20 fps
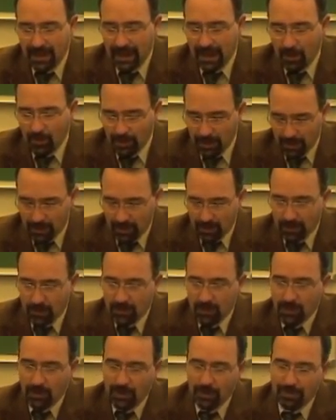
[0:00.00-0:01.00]
I want to
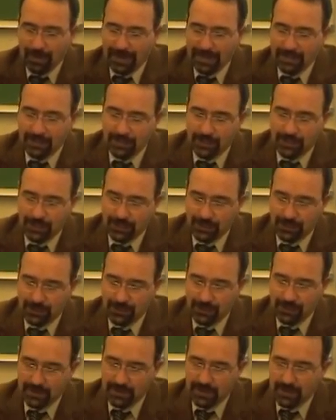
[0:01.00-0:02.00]
go to page
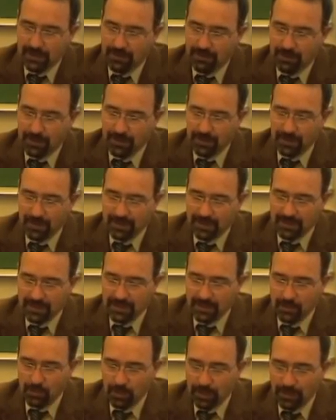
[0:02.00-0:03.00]
2. But
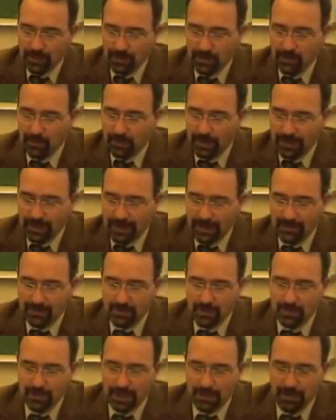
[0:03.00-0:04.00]
since we have
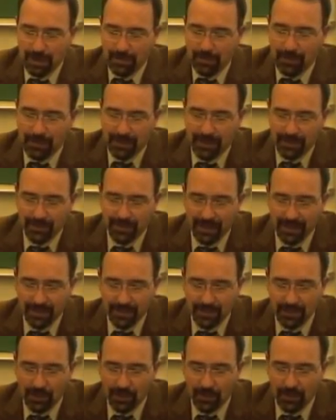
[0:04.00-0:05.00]
so many people here
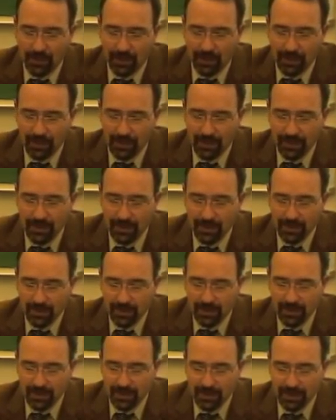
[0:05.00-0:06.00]
that don't
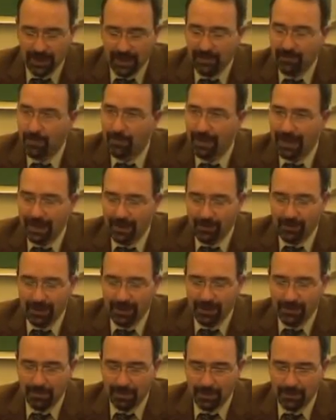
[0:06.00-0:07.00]
have a
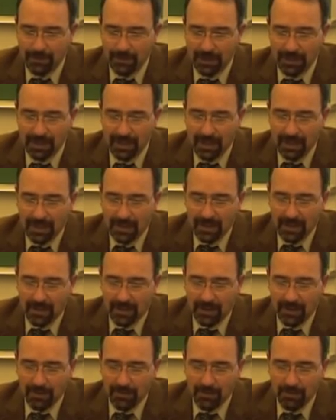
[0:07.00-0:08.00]
background in music,
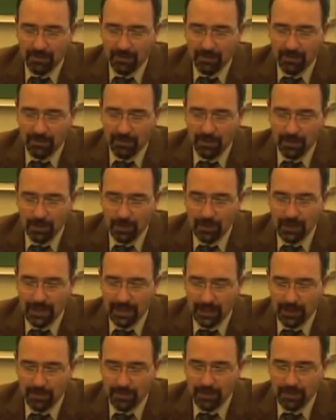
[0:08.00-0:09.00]
music
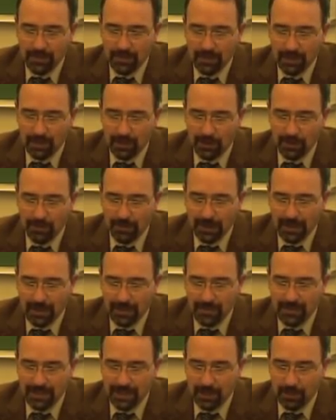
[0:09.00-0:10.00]
helps us learn
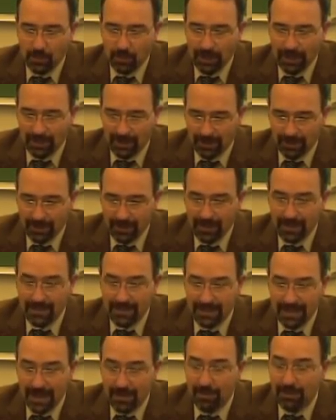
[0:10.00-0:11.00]
because it will
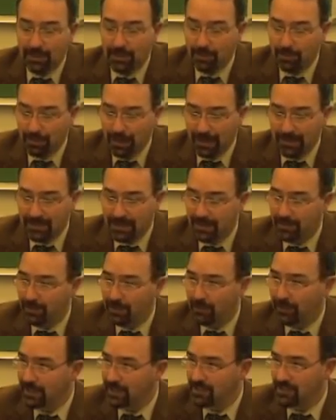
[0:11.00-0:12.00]
establish a positive
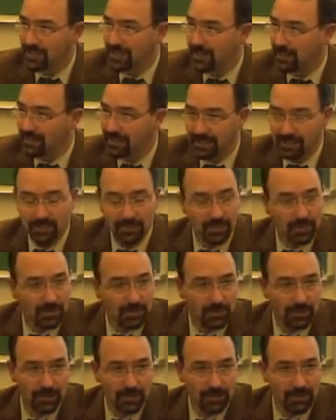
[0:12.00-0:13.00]
learning state. That's so
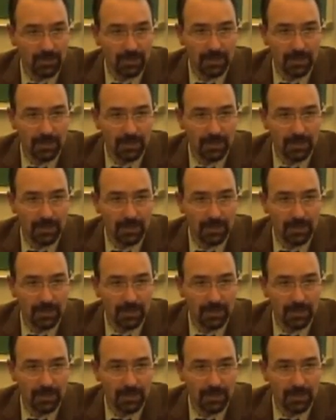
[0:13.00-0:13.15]
true.